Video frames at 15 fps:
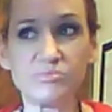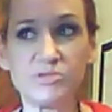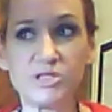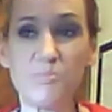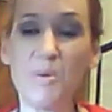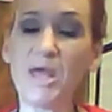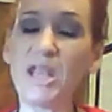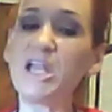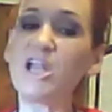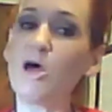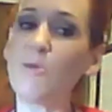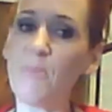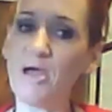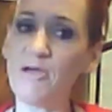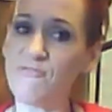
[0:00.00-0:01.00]
depending on
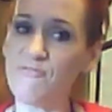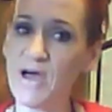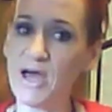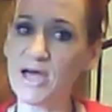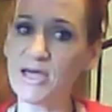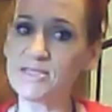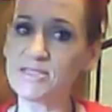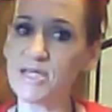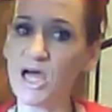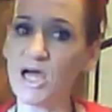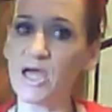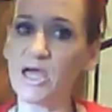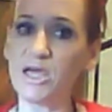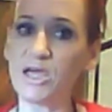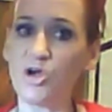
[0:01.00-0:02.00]
my fast,
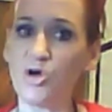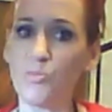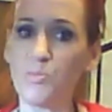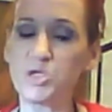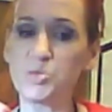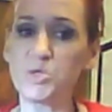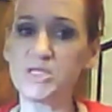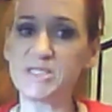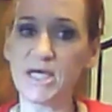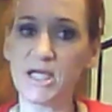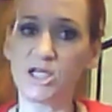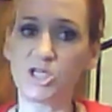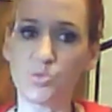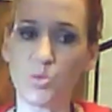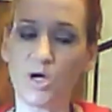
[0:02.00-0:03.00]
I go between 10
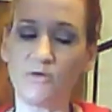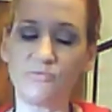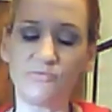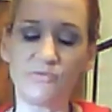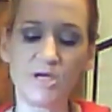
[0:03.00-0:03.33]
and 12.